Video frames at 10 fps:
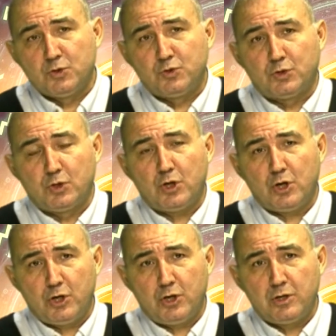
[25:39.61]
to
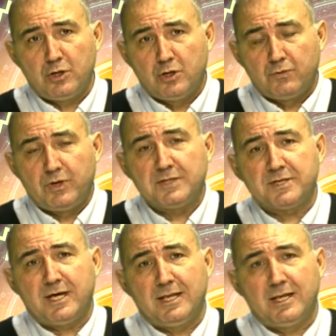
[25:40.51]
learn
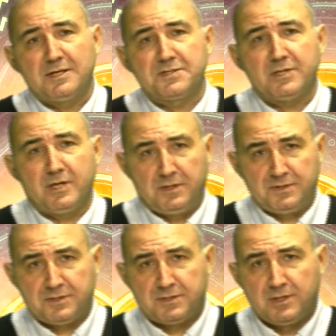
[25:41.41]
what Allah
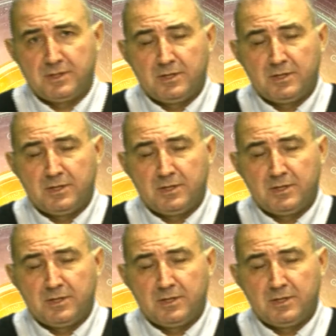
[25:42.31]
says